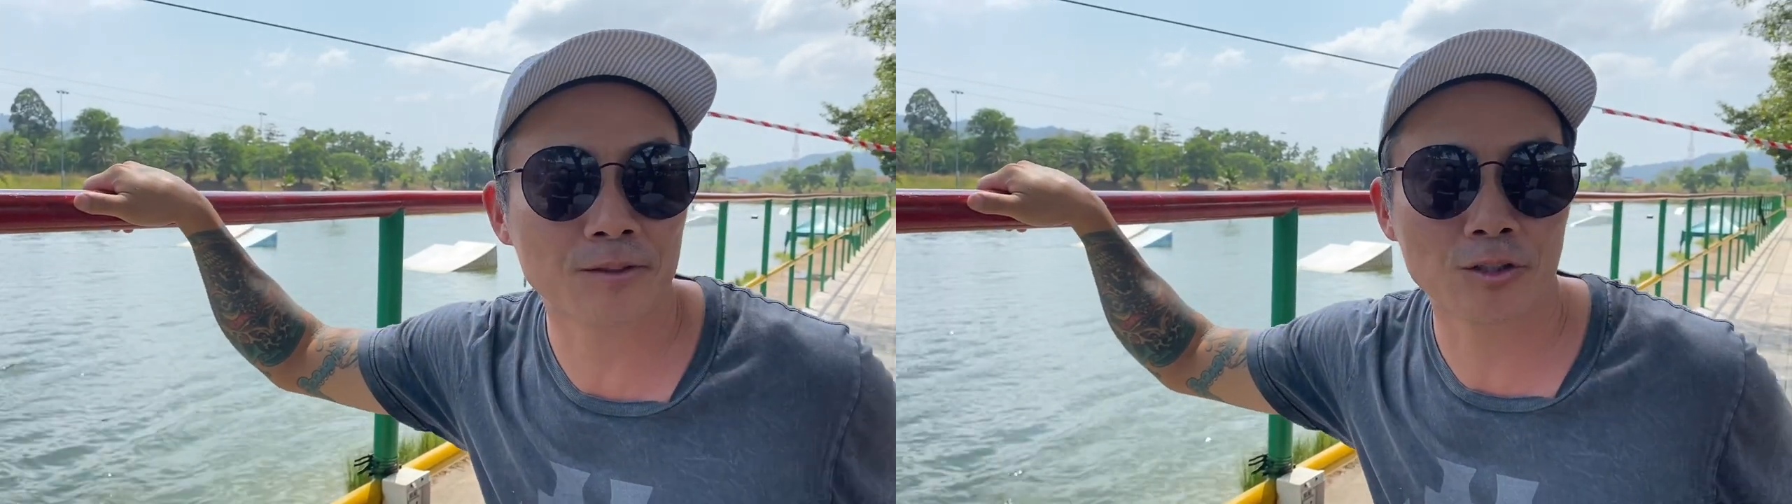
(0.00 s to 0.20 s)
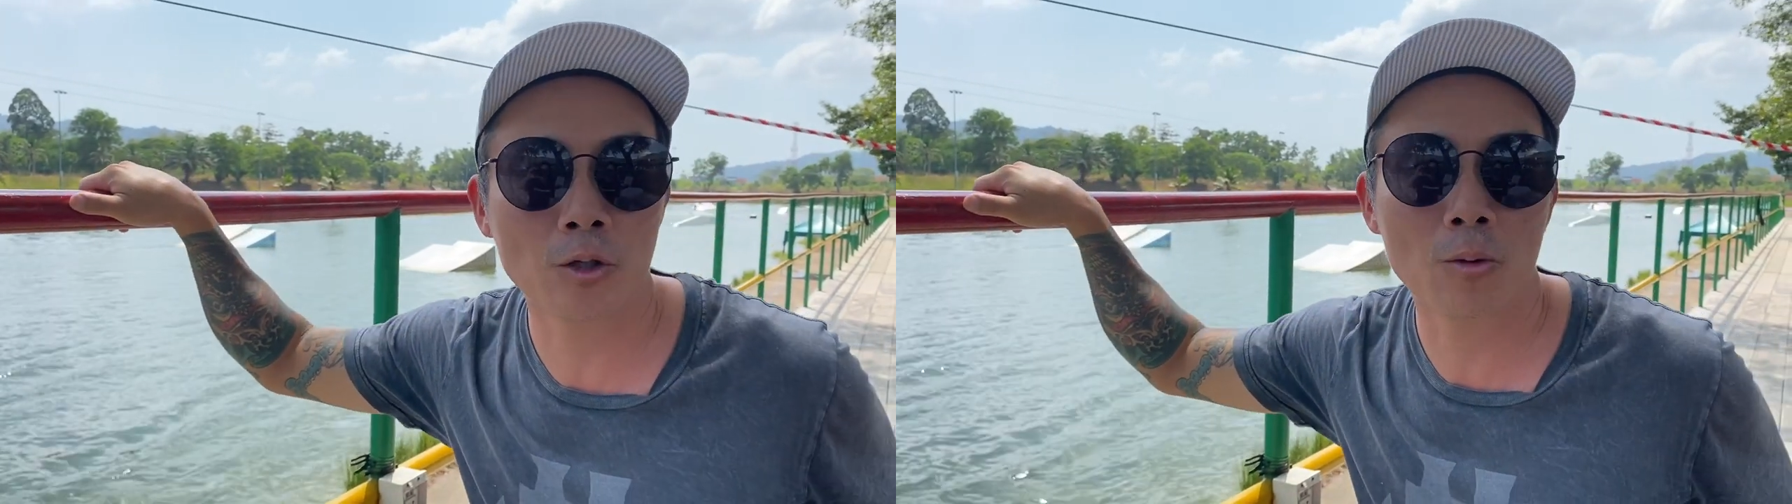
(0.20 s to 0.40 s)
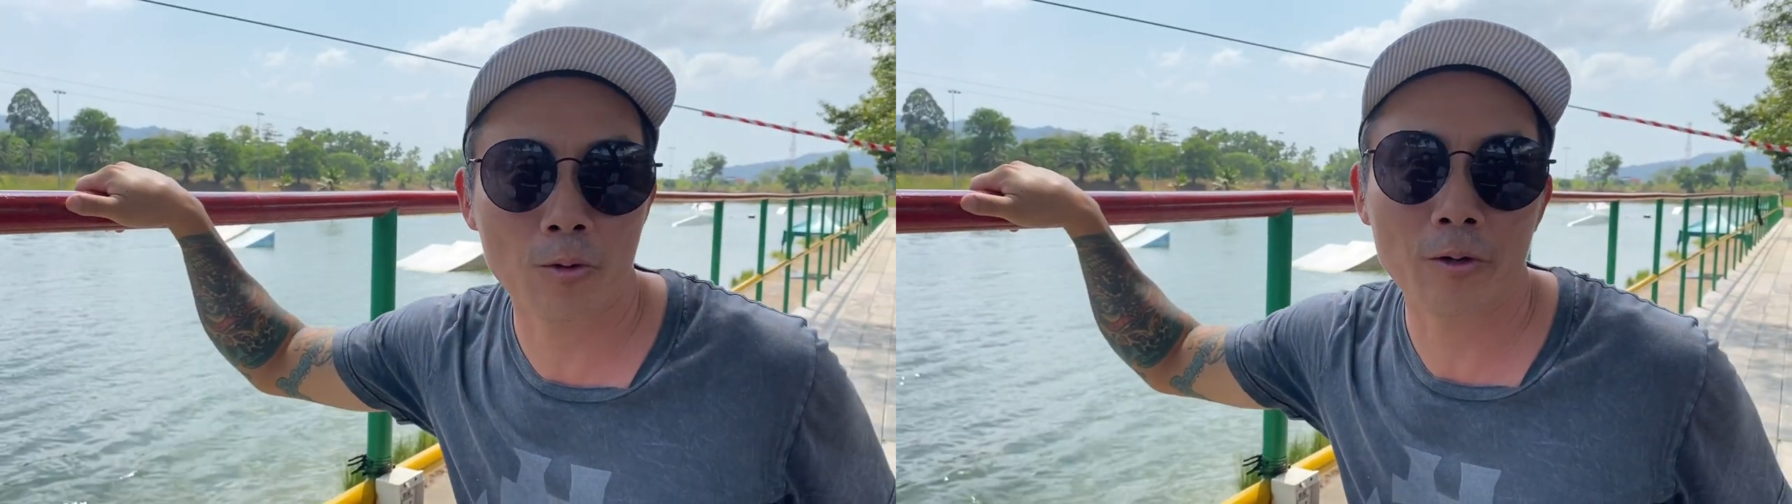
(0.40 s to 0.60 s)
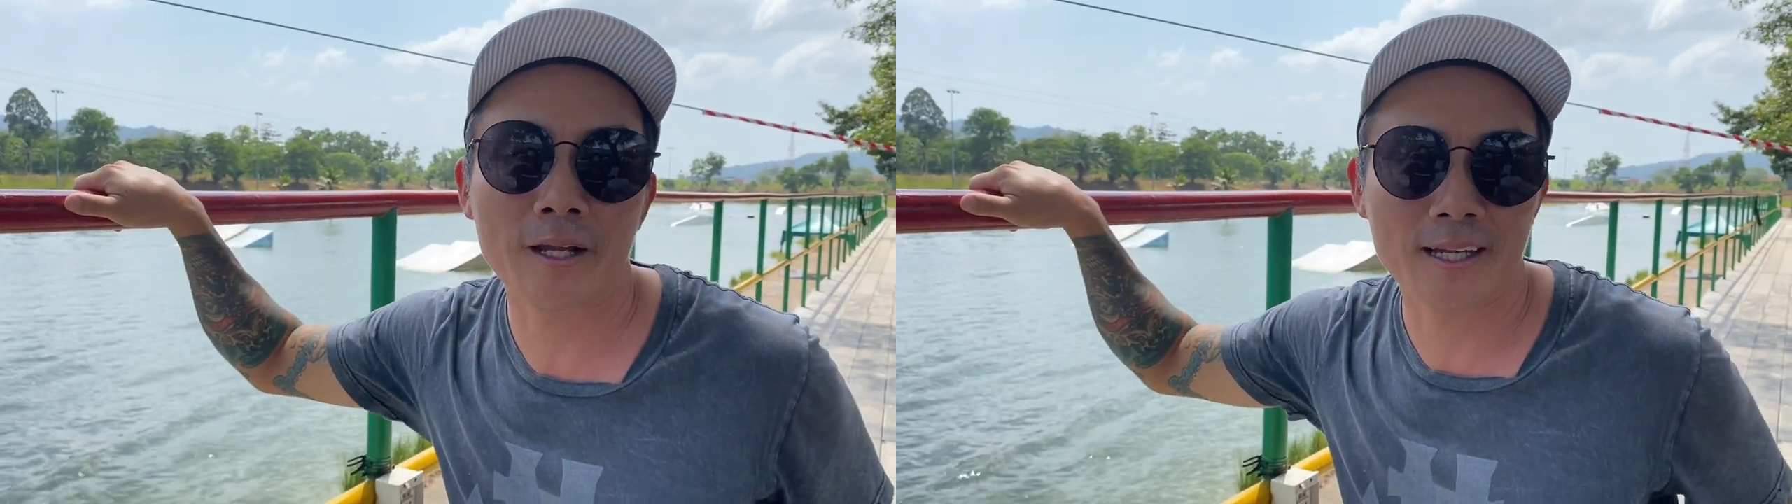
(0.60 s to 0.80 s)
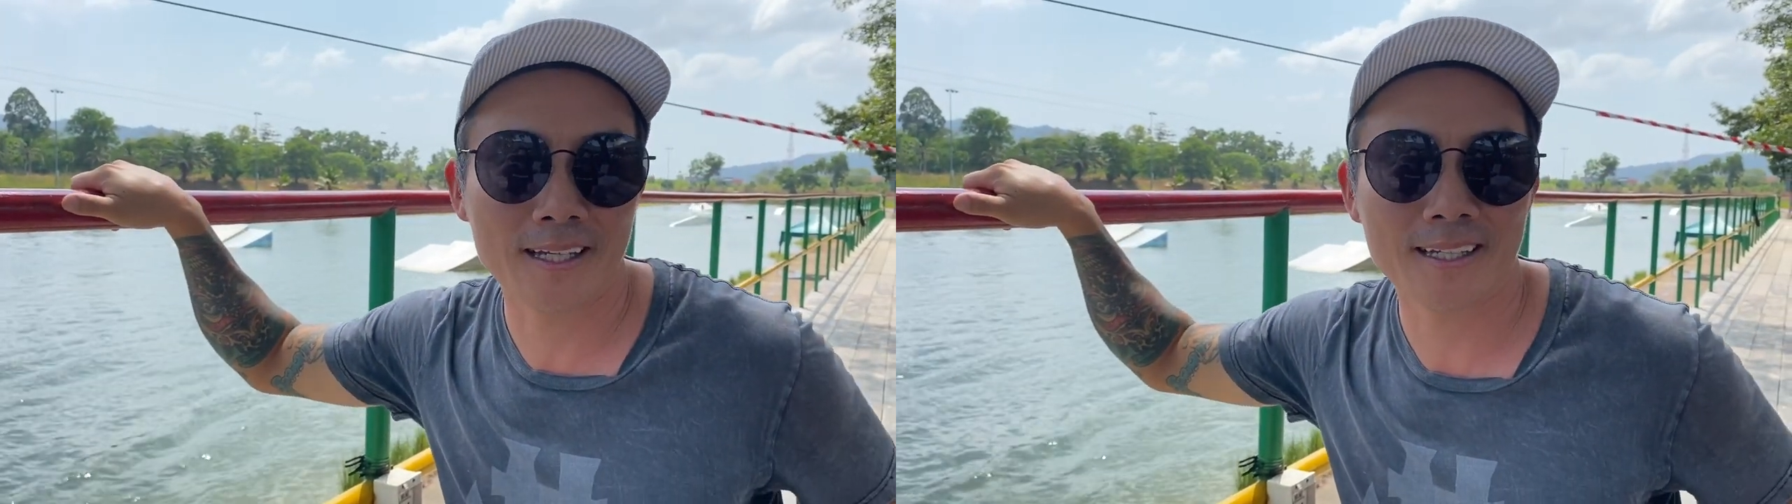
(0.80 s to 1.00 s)

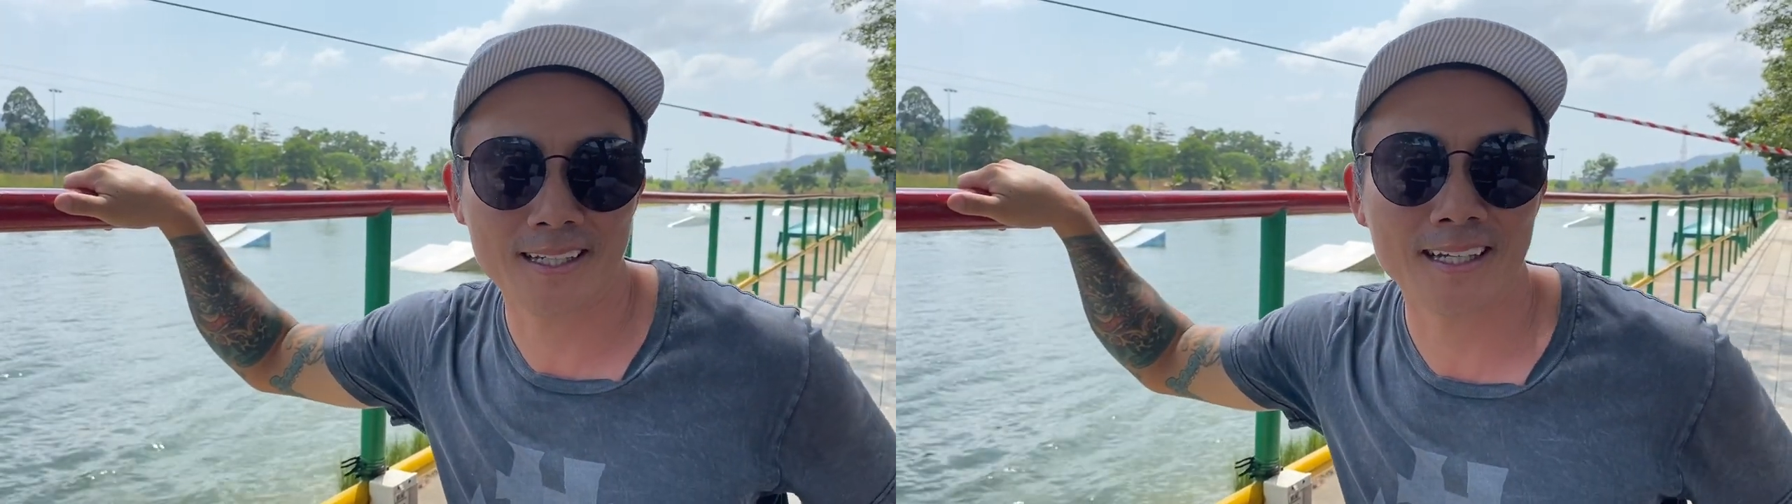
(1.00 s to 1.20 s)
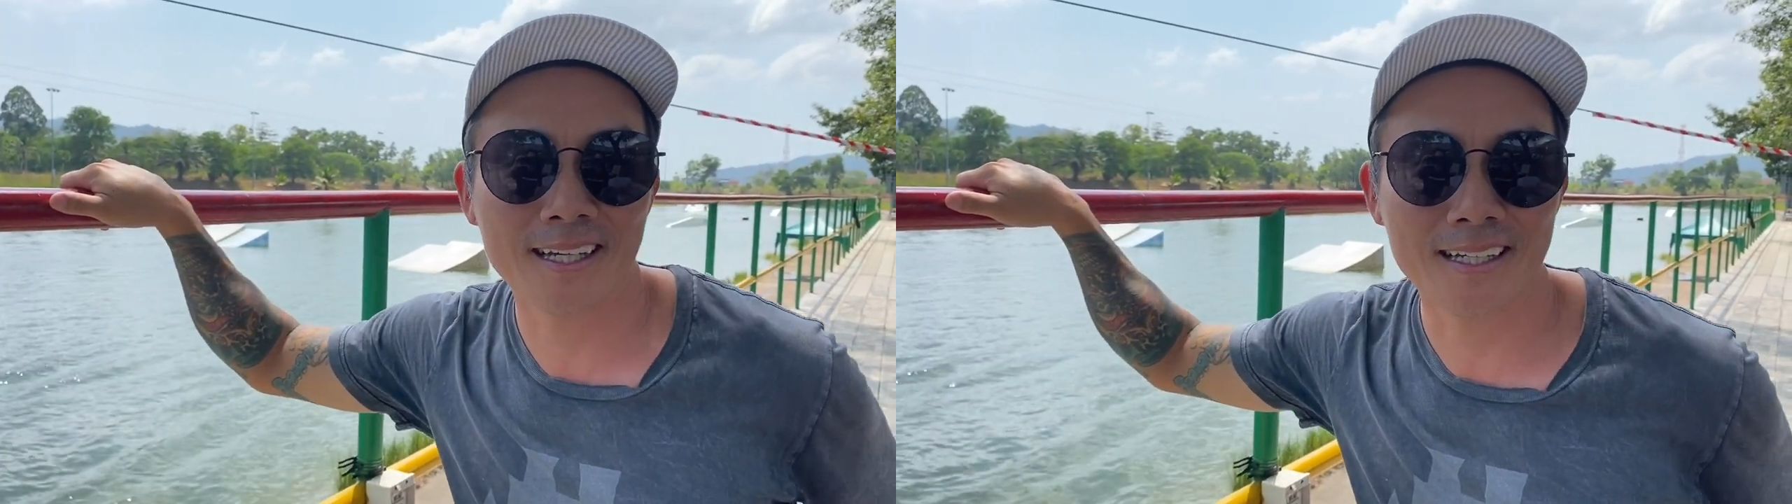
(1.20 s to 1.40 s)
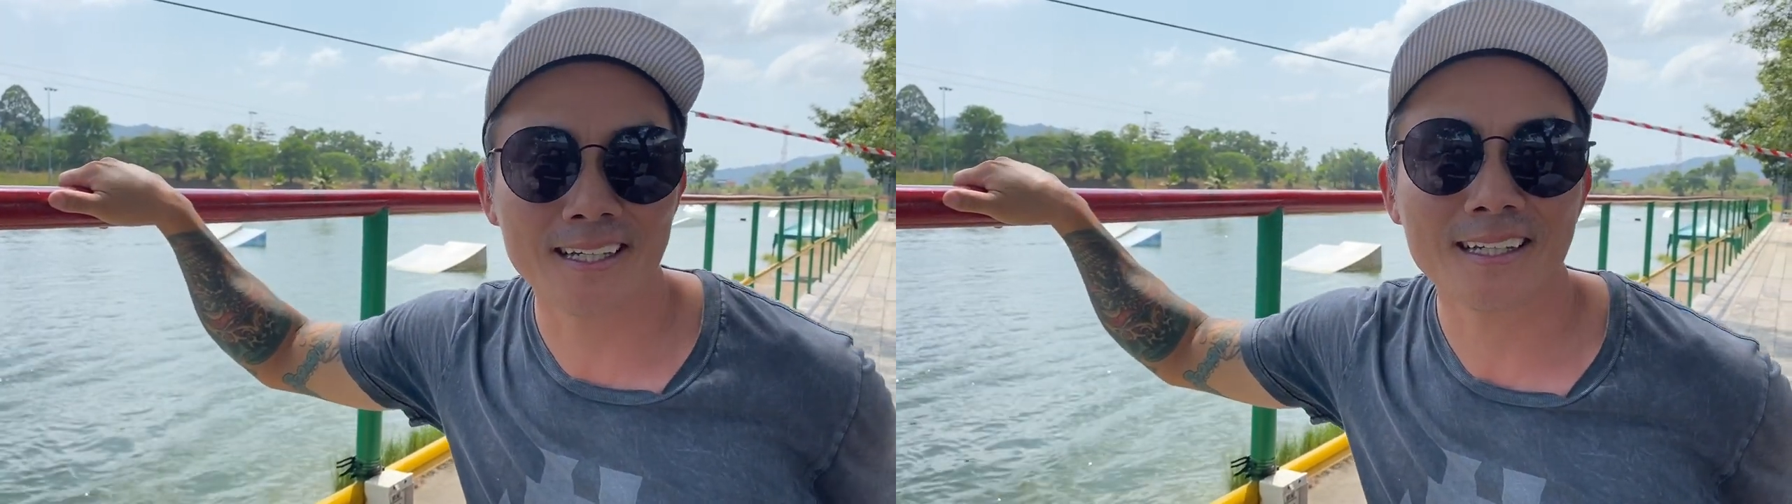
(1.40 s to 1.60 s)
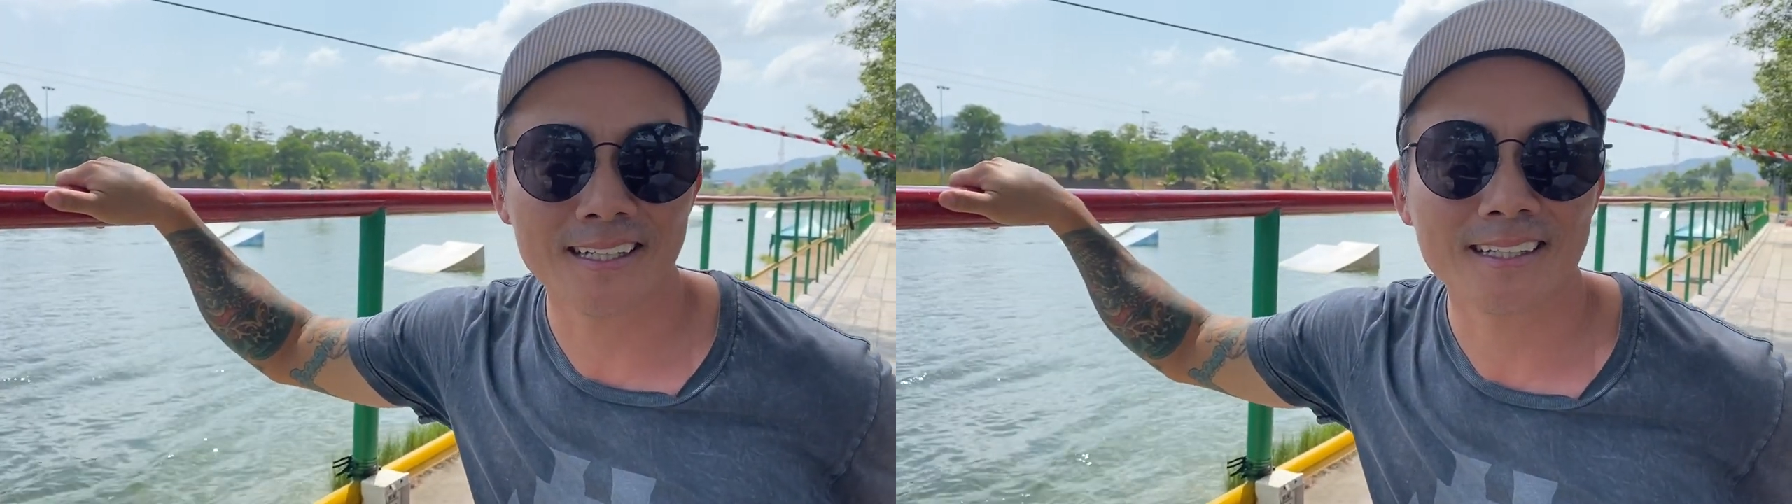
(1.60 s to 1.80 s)
snowboarding. Yeah.